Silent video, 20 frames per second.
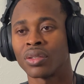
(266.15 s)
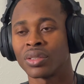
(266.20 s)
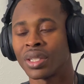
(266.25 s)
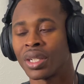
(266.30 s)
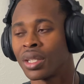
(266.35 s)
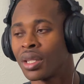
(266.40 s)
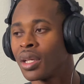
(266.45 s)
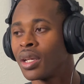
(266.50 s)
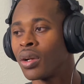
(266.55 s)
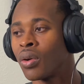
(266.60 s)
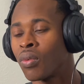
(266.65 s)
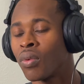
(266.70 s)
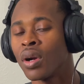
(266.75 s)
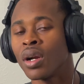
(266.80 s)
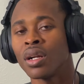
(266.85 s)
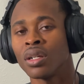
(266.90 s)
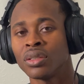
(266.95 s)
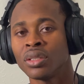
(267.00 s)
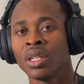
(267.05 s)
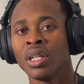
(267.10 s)
In the later
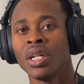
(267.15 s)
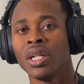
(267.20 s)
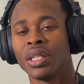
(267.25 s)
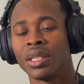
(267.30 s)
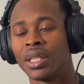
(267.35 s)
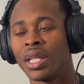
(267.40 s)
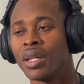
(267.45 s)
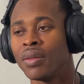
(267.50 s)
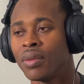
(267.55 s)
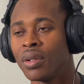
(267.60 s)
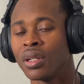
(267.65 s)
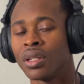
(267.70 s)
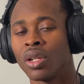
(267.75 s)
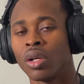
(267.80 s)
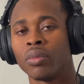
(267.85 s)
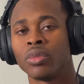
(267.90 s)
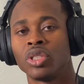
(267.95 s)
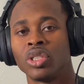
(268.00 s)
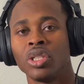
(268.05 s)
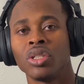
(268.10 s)
rounds, that
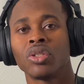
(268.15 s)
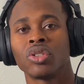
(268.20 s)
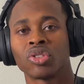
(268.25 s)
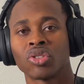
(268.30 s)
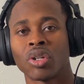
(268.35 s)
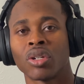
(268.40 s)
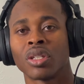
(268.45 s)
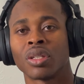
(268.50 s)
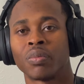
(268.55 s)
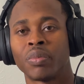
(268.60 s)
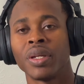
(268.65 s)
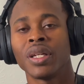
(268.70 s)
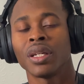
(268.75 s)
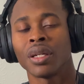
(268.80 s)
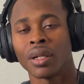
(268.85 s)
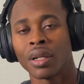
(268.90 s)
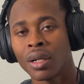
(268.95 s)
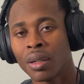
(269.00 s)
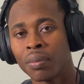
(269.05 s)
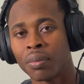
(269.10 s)
Lomachenko started to pick it
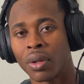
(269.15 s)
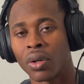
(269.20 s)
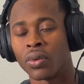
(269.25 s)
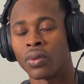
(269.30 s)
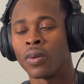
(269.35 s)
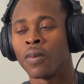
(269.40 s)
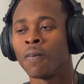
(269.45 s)
up on.